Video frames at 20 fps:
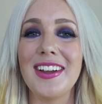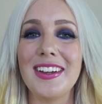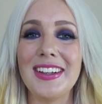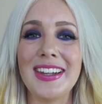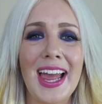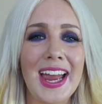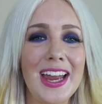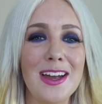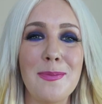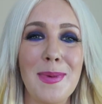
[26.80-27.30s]

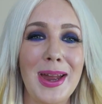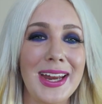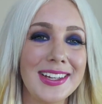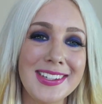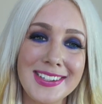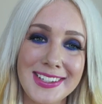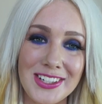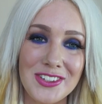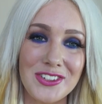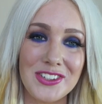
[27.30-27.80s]
layer my
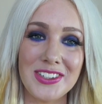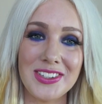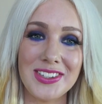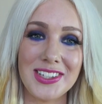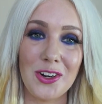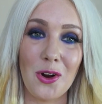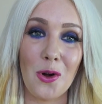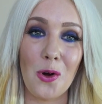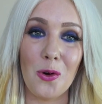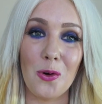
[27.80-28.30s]
extensions
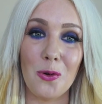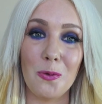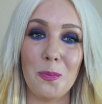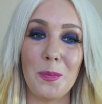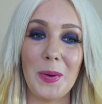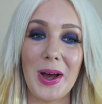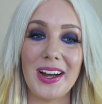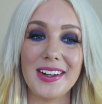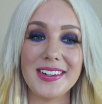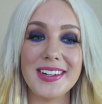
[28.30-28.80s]
at all,
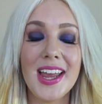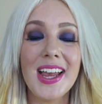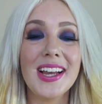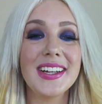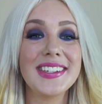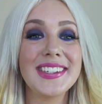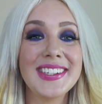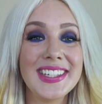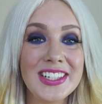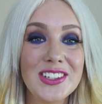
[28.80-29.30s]
but
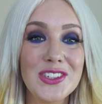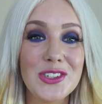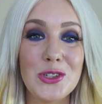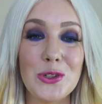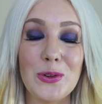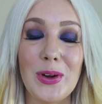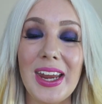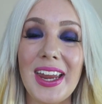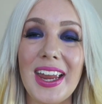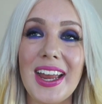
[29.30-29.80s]
since
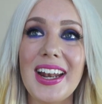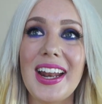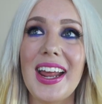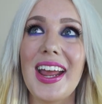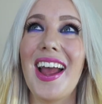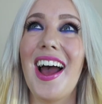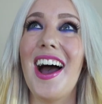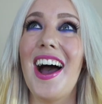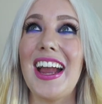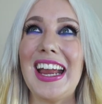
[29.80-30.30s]
doing it
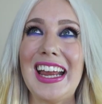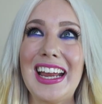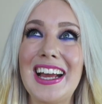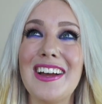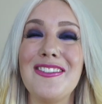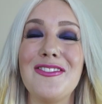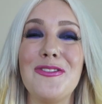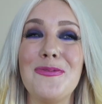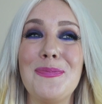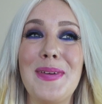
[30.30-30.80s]
I
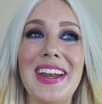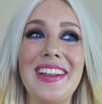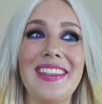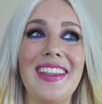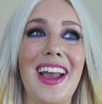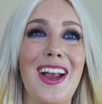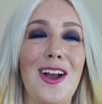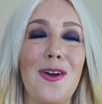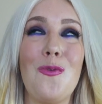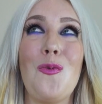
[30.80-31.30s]
have been
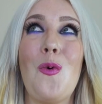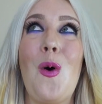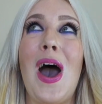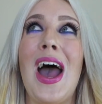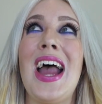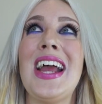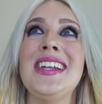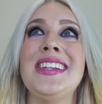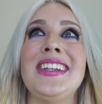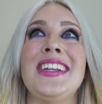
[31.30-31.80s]
like,
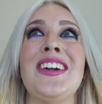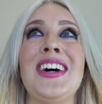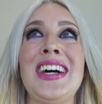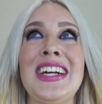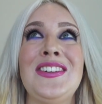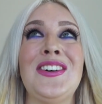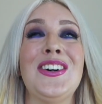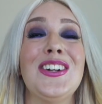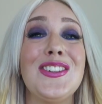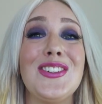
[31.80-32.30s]
why did I
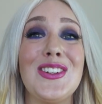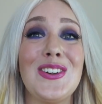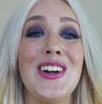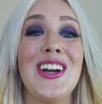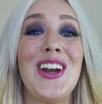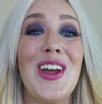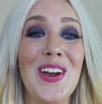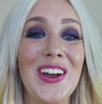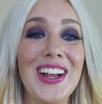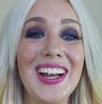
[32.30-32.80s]
not do
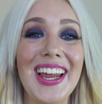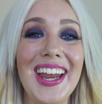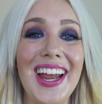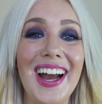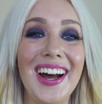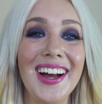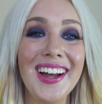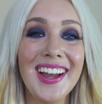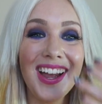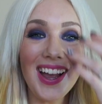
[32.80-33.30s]
it
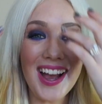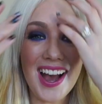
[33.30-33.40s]
earlier?